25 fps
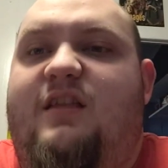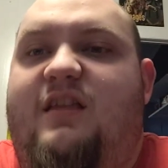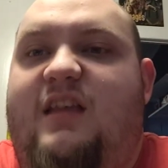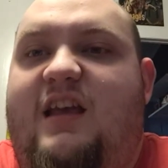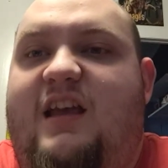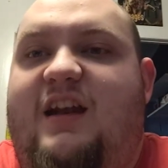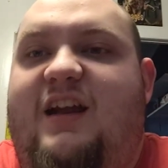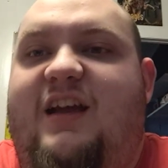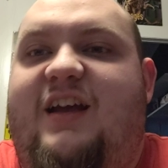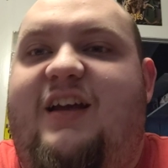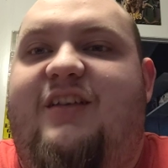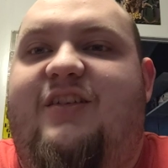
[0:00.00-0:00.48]

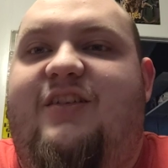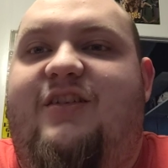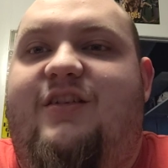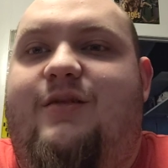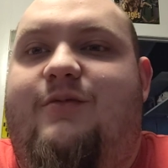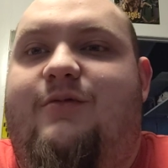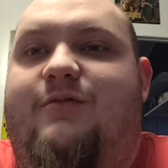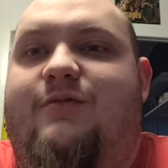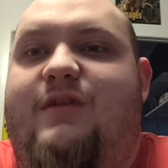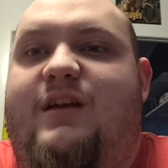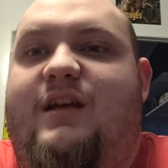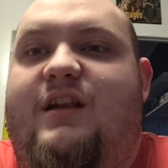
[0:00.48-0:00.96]
Then I ended
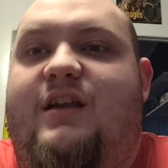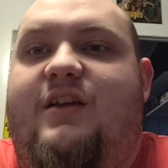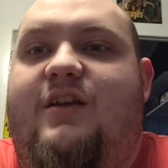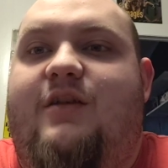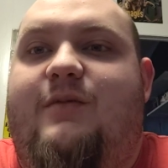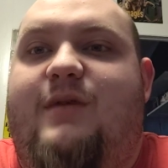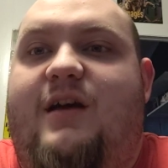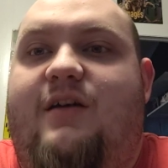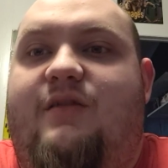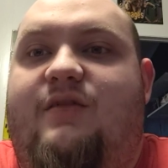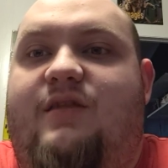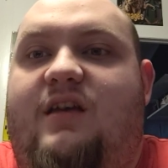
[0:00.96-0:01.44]
up reading
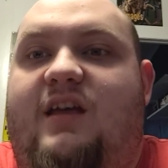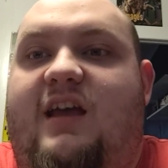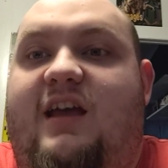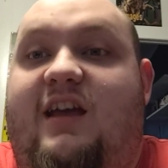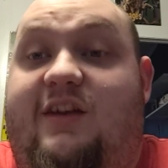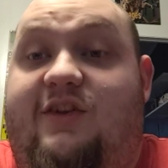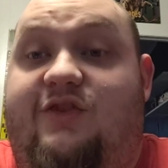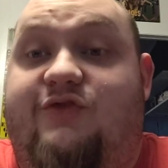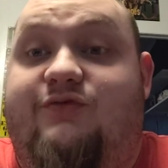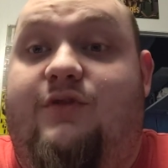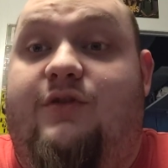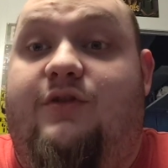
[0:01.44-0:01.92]
about the
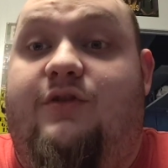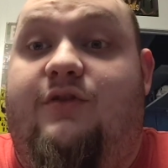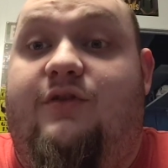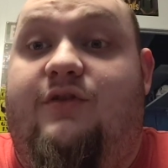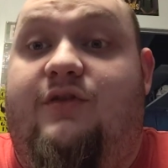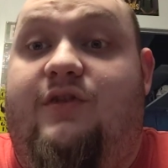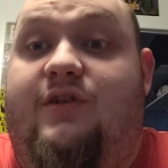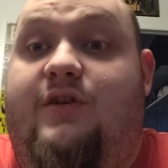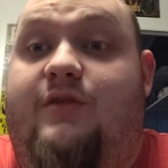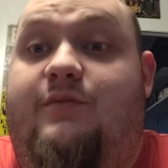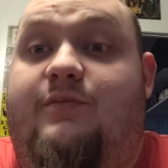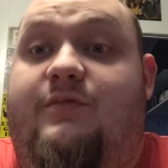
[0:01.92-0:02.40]
Edge
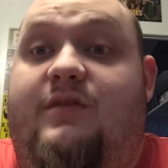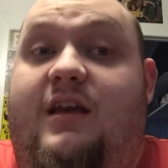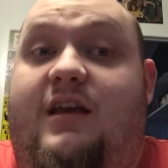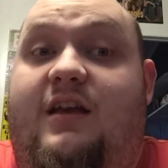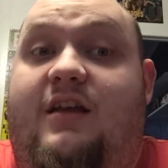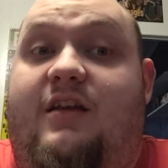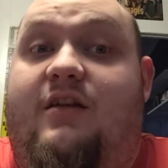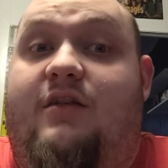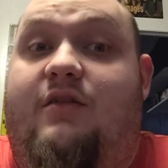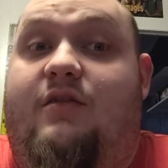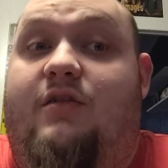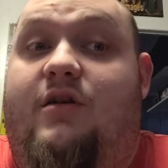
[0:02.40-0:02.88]
Runners
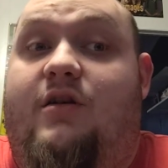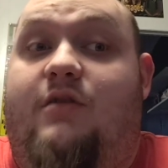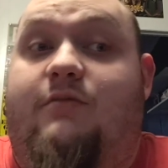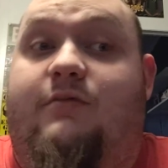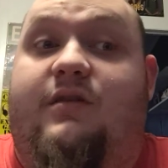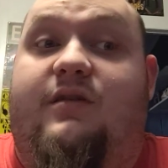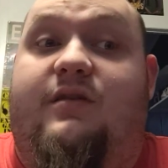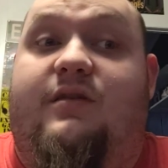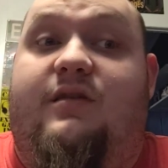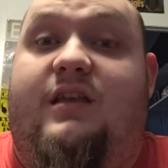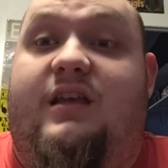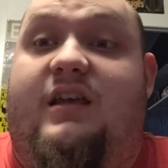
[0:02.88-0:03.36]
update, and along
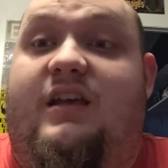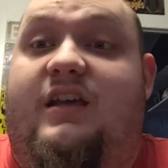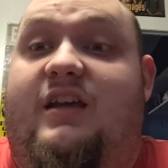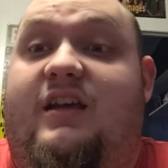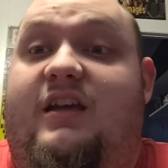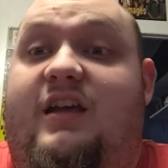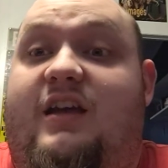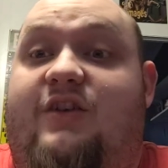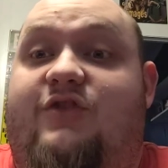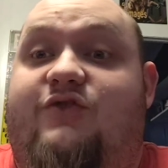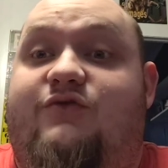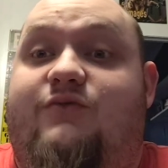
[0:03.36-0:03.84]
with
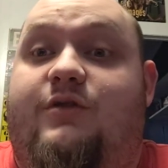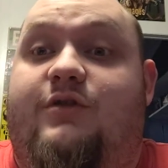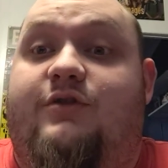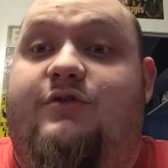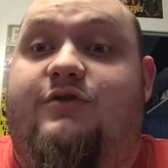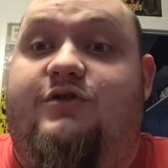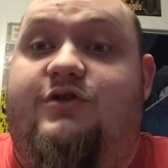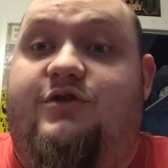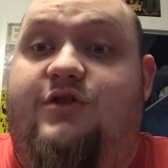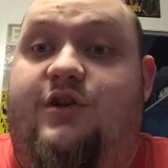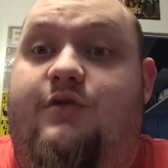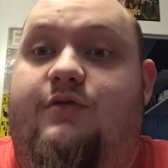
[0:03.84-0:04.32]
the Edge
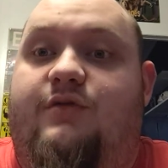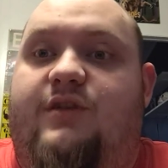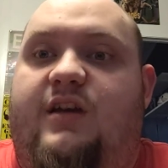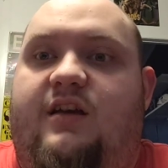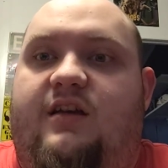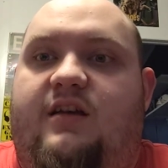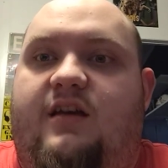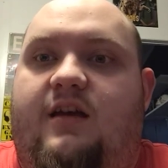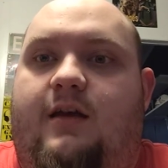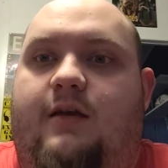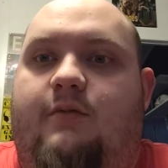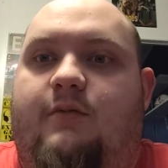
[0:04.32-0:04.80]
Runner show
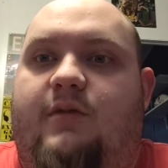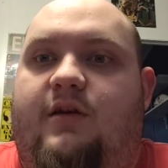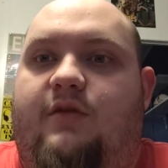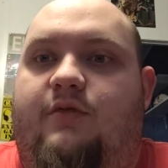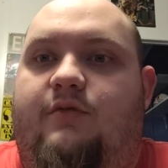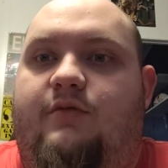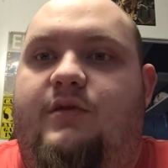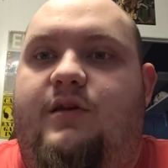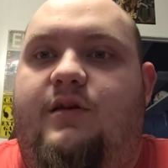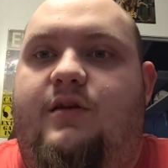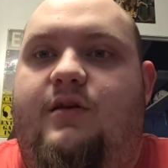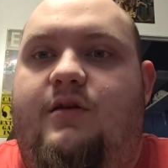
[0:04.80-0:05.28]
that came
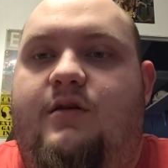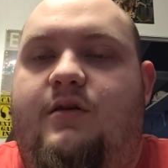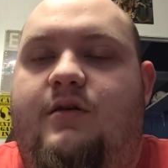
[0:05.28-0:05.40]
out.